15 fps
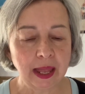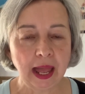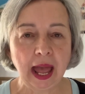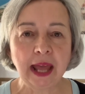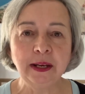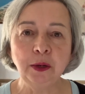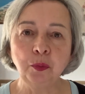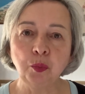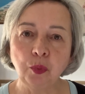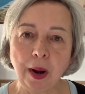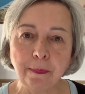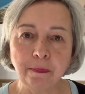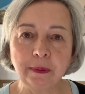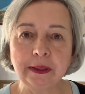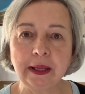And in
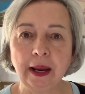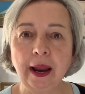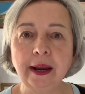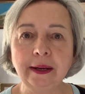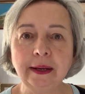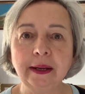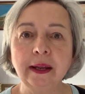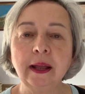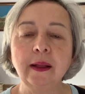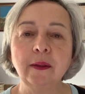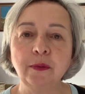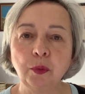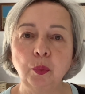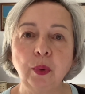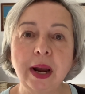replicating
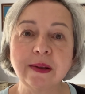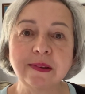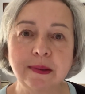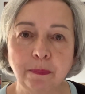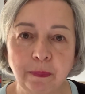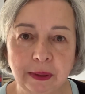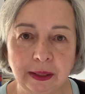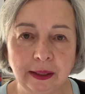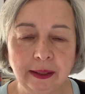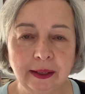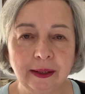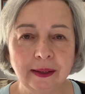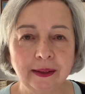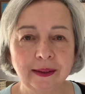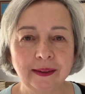the recipe,
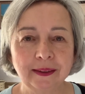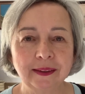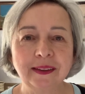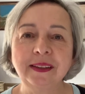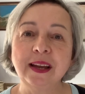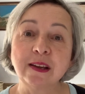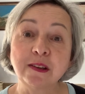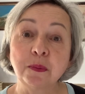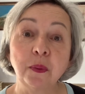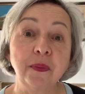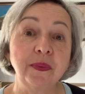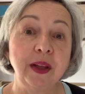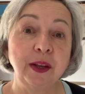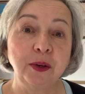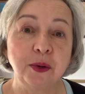guess what
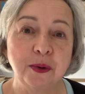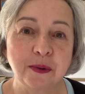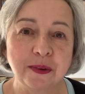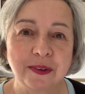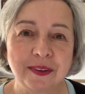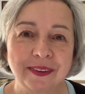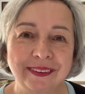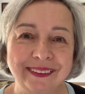they used?